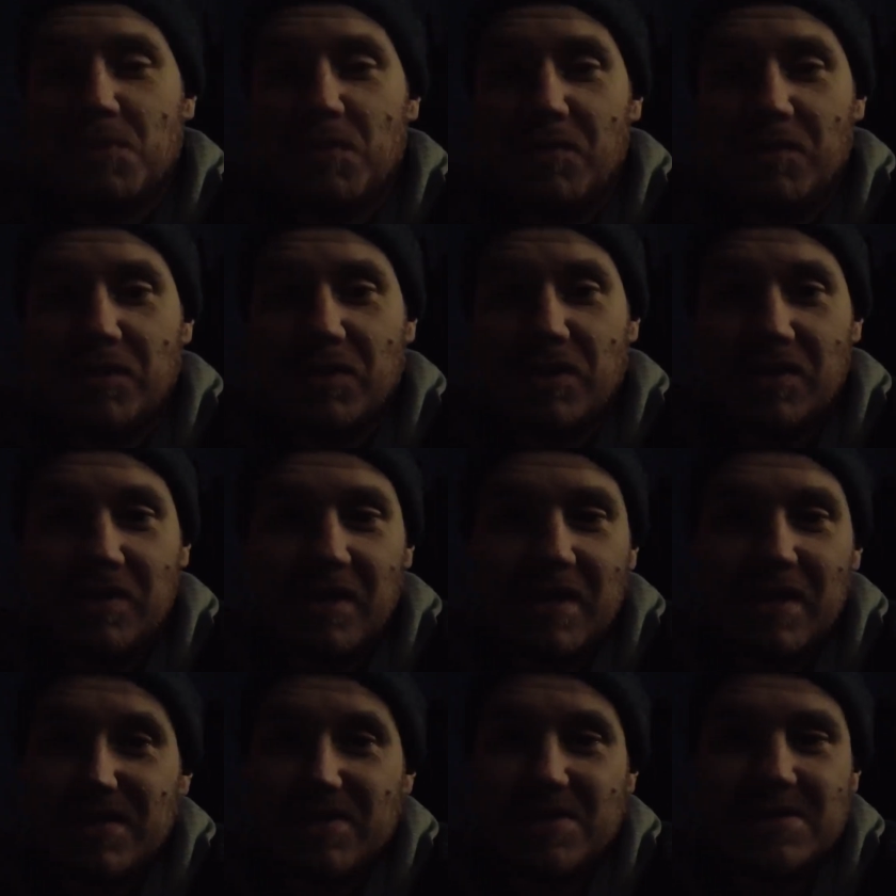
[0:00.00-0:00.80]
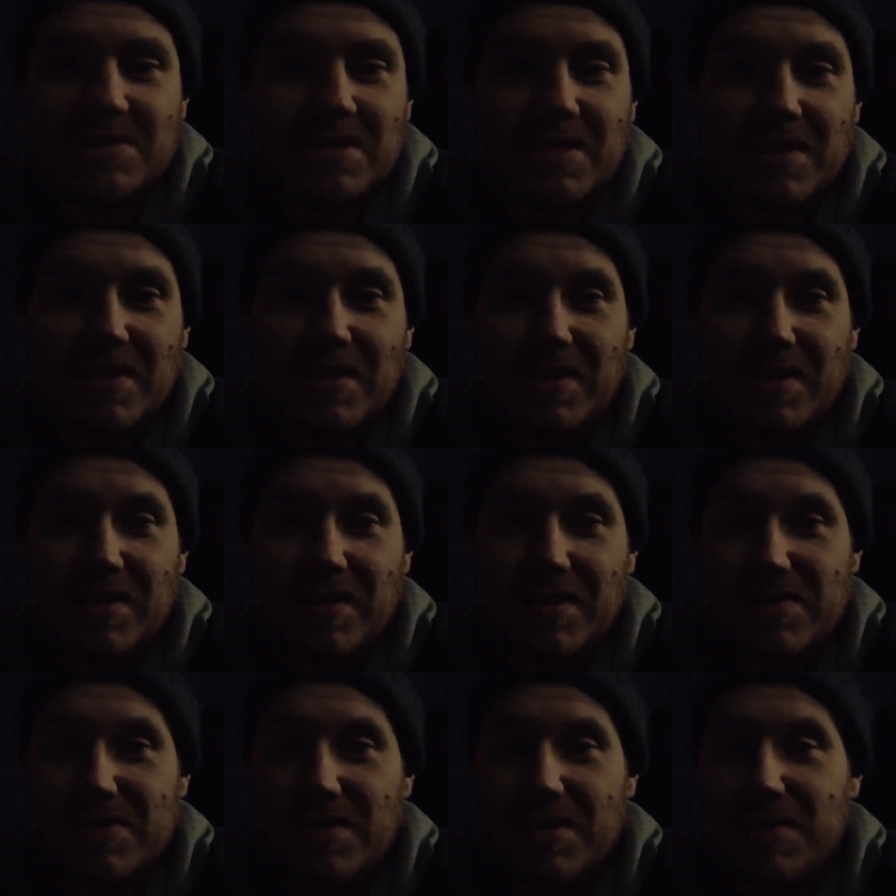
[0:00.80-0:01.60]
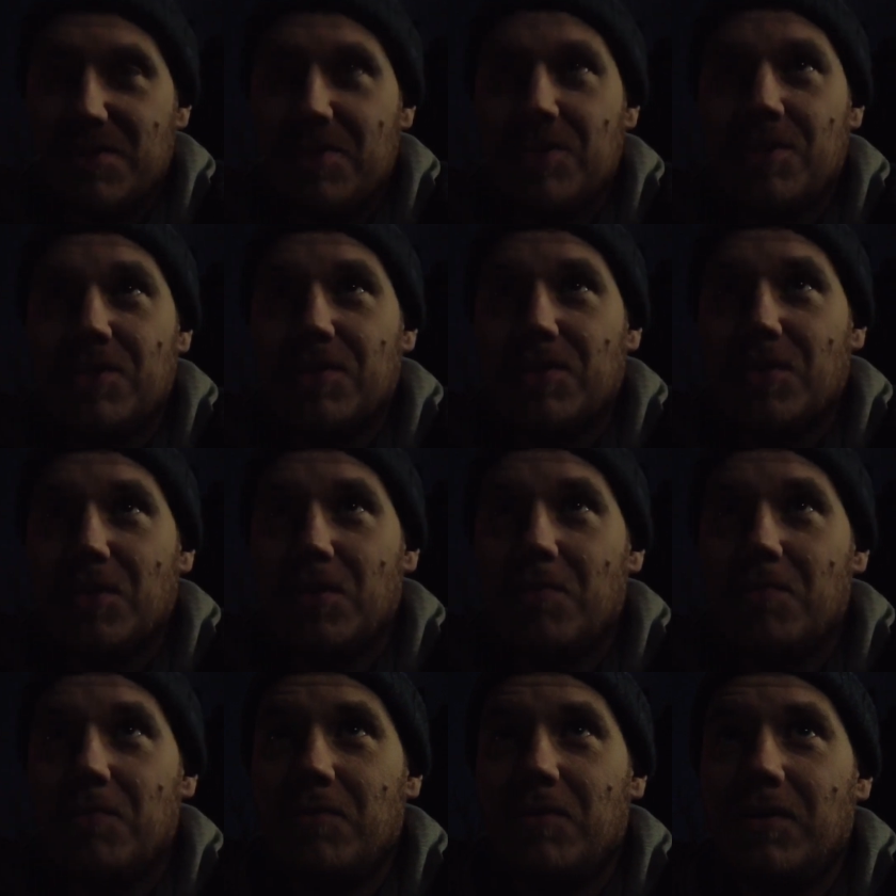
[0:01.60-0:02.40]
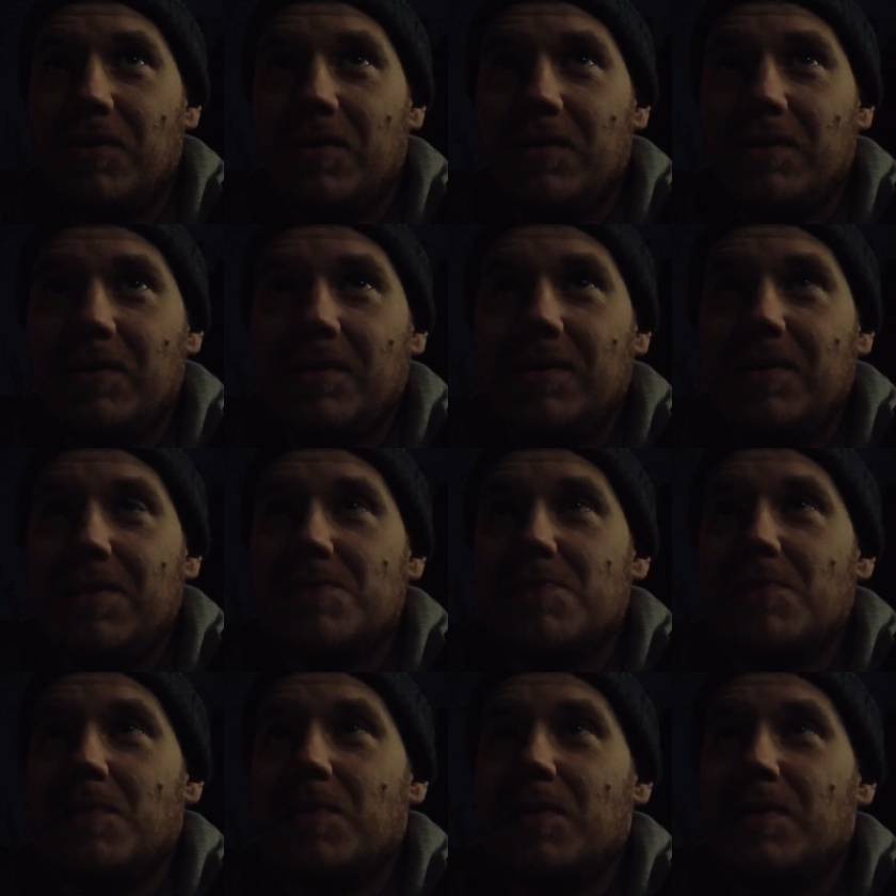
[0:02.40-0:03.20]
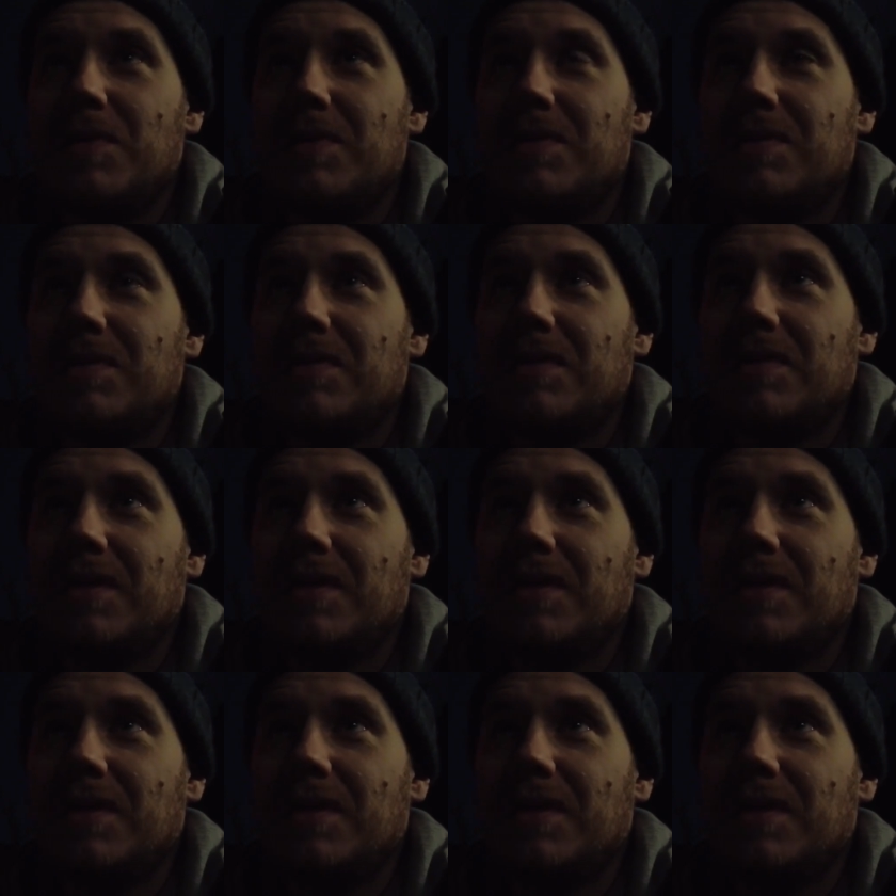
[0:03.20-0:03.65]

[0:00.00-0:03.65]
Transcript: moving along as nice as you could hope for at this point.